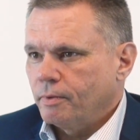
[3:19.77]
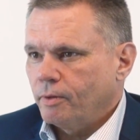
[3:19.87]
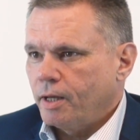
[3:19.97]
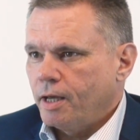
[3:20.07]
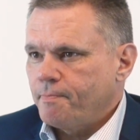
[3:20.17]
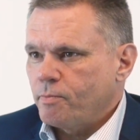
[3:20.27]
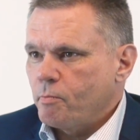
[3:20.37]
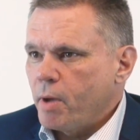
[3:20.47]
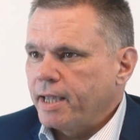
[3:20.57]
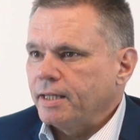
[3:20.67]
Okay,
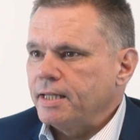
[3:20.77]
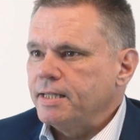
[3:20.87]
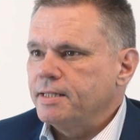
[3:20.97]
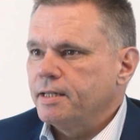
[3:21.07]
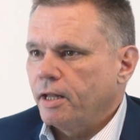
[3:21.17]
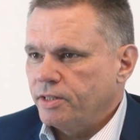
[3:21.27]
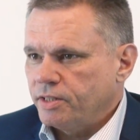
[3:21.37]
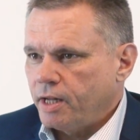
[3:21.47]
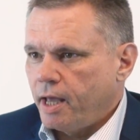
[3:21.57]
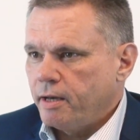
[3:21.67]
make it easy to
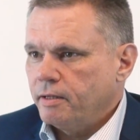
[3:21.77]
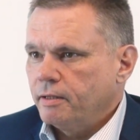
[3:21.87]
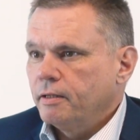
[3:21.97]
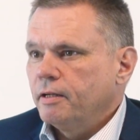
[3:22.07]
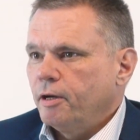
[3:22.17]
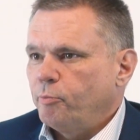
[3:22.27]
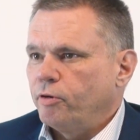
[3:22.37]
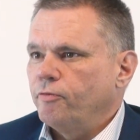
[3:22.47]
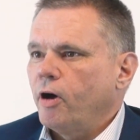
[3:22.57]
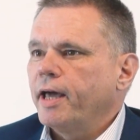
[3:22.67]
understand.
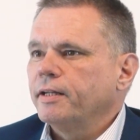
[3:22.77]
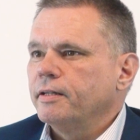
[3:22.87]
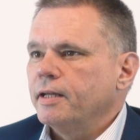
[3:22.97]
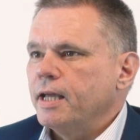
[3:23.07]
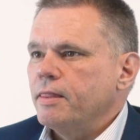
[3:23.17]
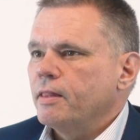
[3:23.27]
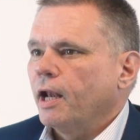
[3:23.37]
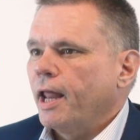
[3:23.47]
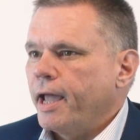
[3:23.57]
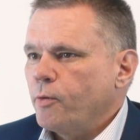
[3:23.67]
Provide it in the
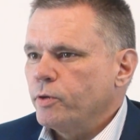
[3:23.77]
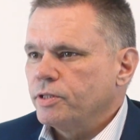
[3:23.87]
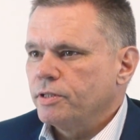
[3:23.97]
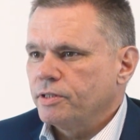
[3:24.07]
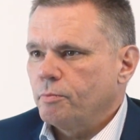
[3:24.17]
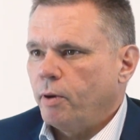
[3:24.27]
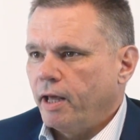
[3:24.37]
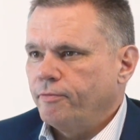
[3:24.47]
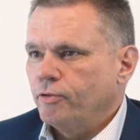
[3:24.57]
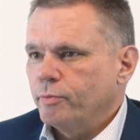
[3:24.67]
languages and
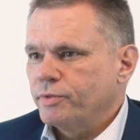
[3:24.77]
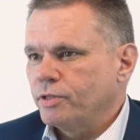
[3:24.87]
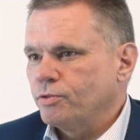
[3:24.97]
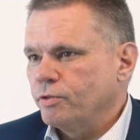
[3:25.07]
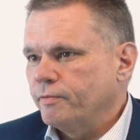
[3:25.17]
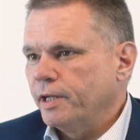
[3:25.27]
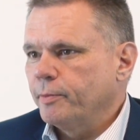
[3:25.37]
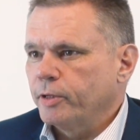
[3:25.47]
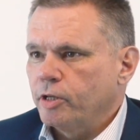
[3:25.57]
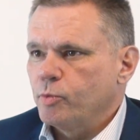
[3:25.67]
platforms that your
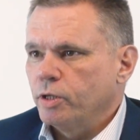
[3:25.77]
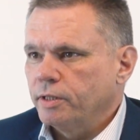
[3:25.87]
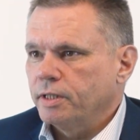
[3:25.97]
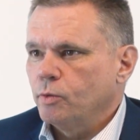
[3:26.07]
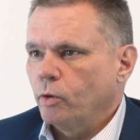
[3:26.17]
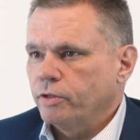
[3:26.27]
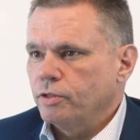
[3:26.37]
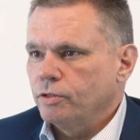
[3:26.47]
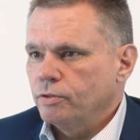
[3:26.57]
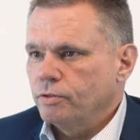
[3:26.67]
developer community want
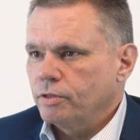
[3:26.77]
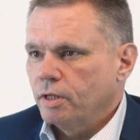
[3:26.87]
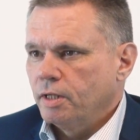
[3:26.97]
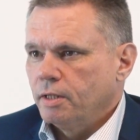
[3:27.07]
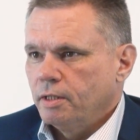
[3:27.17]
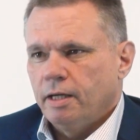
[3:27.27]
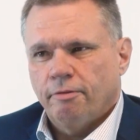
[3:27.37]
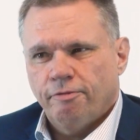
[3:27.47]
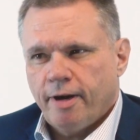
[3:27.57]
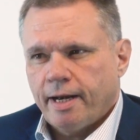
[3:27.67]
to use.
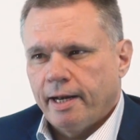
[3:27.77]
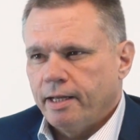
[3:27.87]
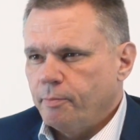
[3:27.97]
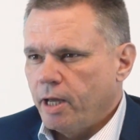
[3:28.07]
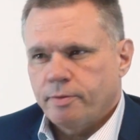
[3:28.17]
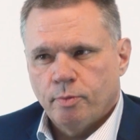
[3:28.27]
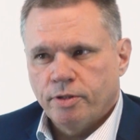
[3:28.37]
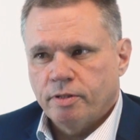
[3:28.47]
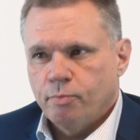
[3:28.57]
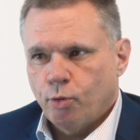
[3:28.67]
And finally, and perhaps
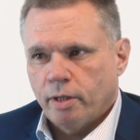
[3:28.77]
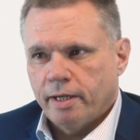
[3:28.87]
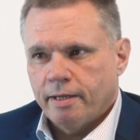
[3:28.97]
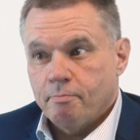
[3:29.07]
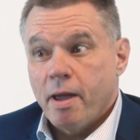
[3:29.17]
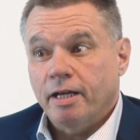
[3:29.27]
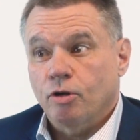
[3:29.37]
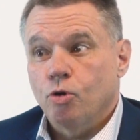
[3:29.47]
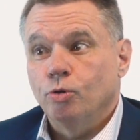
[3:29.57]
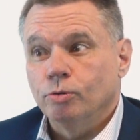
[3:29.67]
most importantly, make
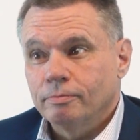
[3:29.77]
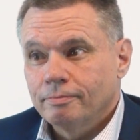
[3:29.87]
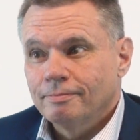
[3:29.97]
it cool.